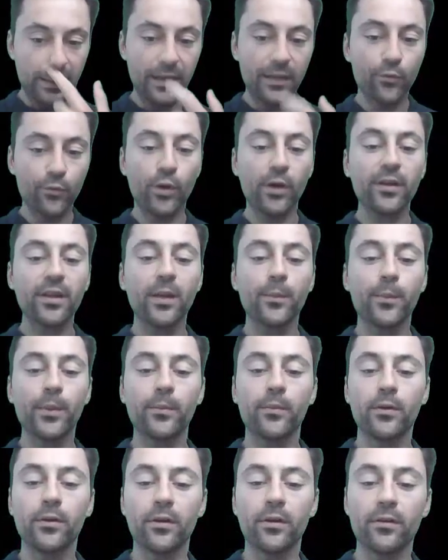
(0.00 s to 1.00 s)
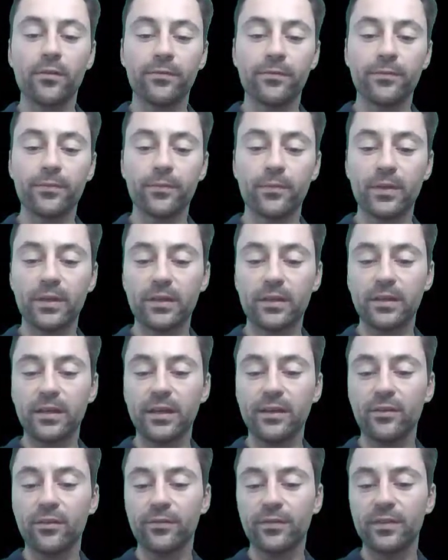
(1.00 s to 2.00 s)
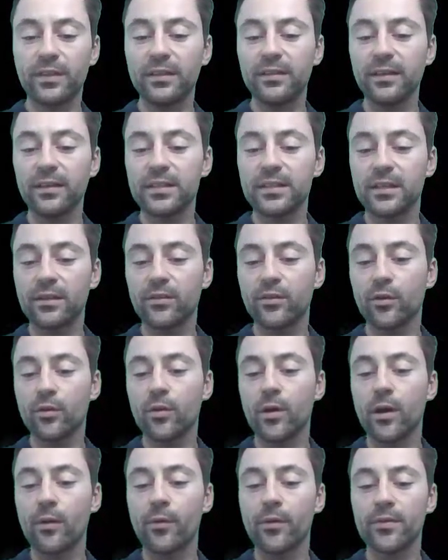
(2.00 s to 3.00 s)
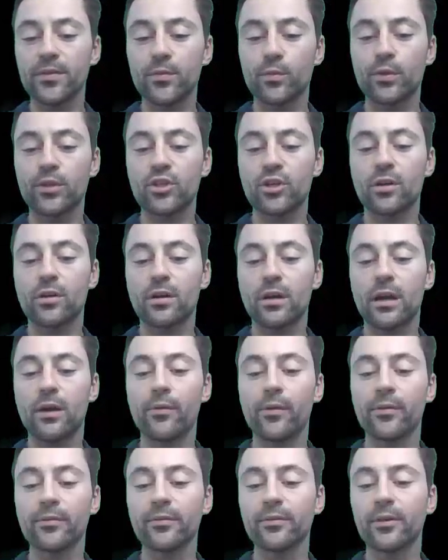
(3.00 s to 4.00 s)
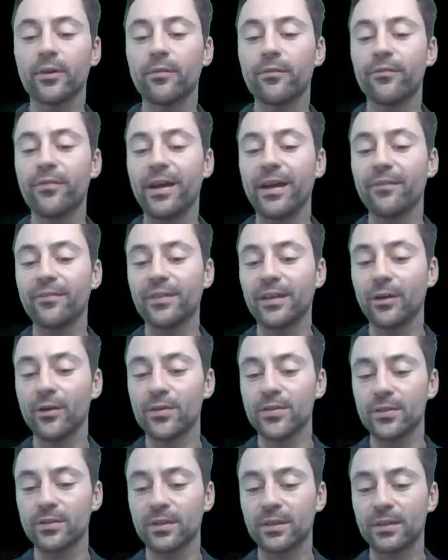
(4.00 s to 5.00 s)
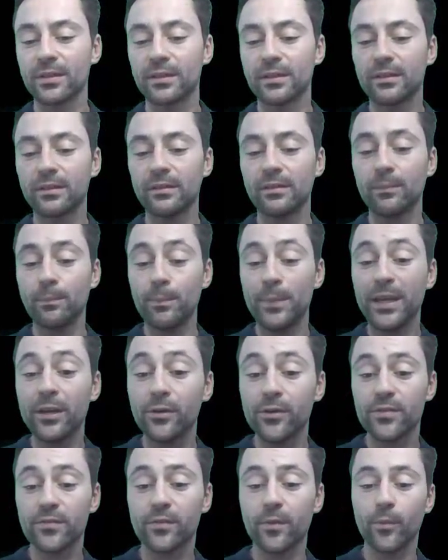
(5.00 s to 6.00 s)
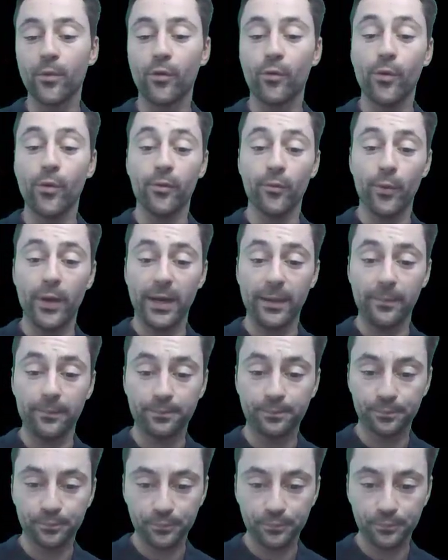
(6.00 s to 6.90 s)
and we're capable of kind of detecting the goarounds which are around 5,000 meters from the runway.